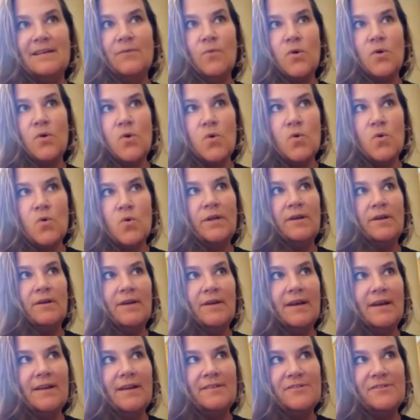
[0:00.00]
whoa,
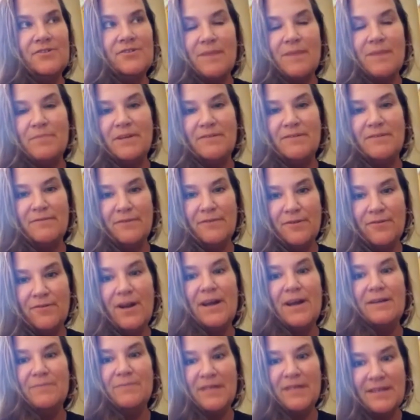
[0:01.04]
I got to strap in for the
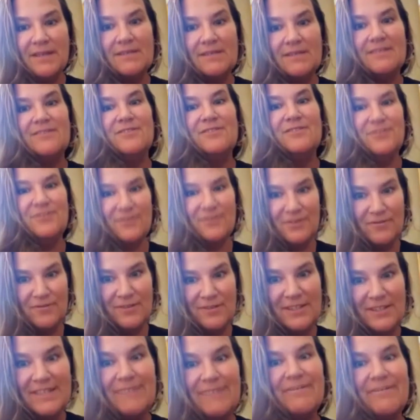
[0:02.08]
ride, because it starts going
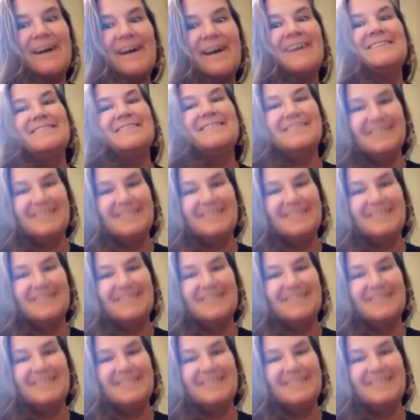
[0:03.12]
really fast.